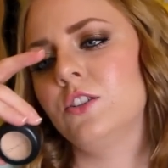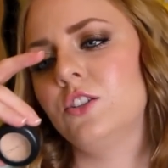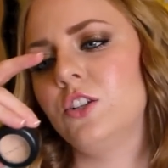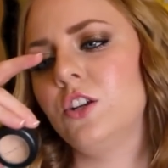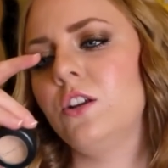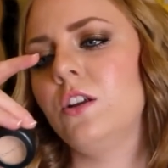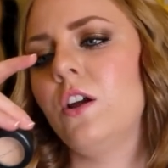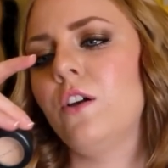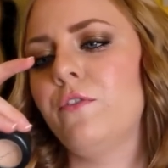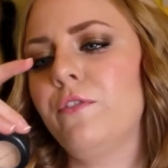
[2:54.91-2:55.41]

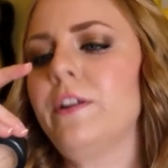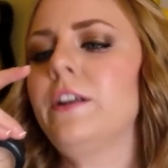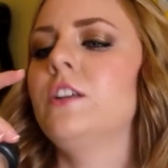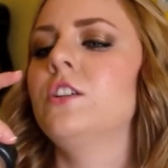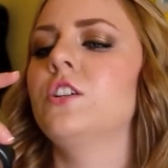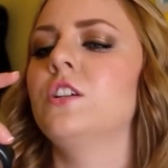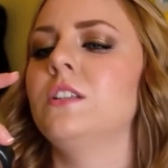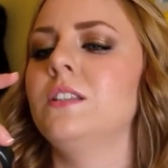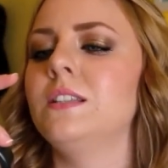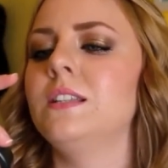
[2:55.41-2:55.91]
Studio
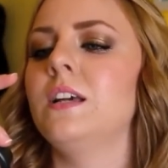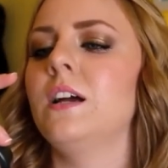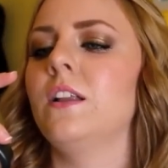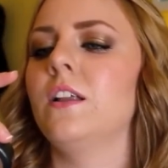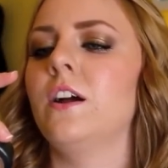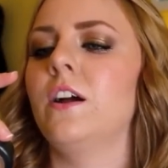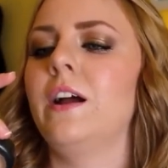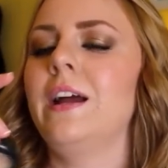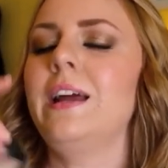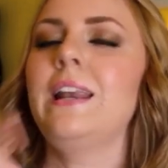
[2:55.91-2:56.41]
Finish
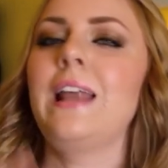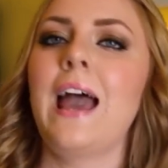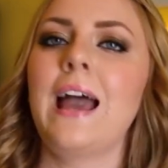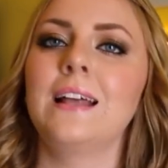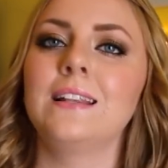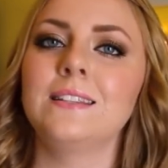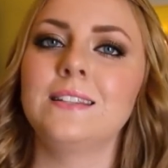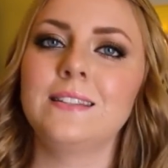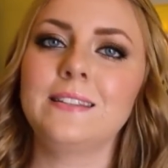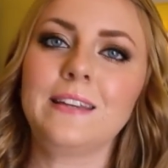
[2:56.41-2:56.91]
Concealer in
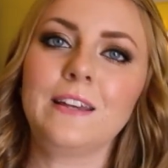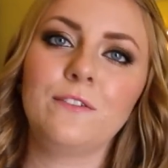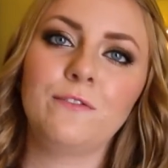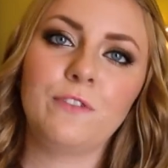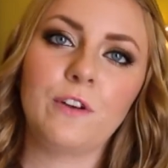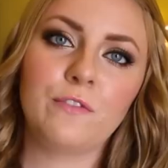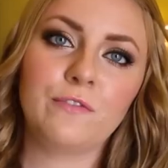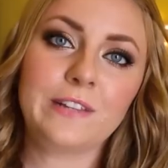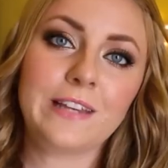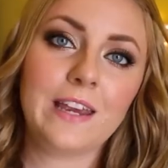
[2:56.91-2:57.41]

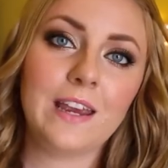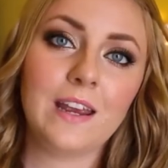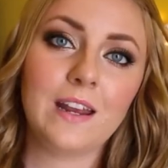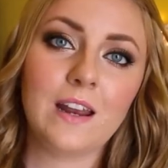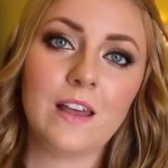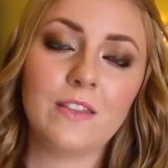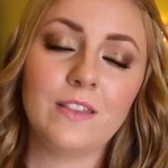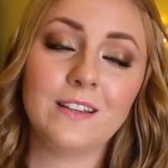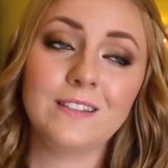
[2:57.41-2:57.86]
NC15.